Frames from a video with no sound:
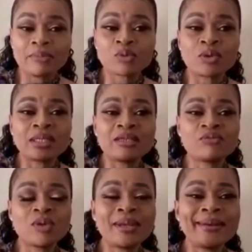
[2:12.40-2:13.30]
So it
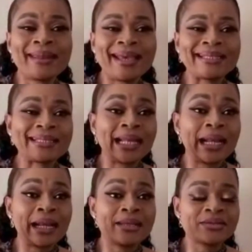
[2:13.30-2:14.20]
gives you a nice
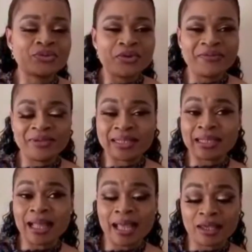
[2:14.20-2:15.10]
clean surface,
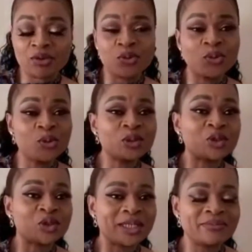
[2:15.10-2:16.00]
like, you know,
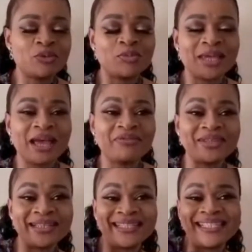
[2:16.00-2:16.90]
trust me, you'll be
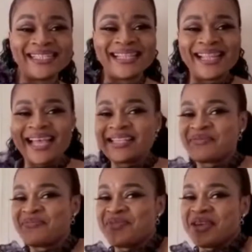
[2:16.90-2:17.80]
having this nice
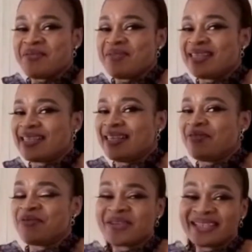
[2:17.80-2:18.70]
baby
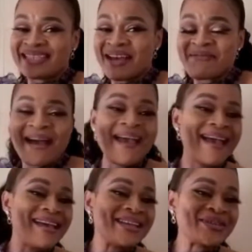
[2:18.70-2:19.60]
skin for summer.
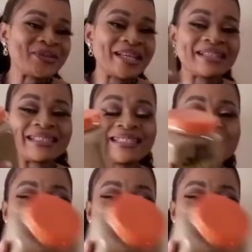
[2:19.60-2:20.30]
So that is the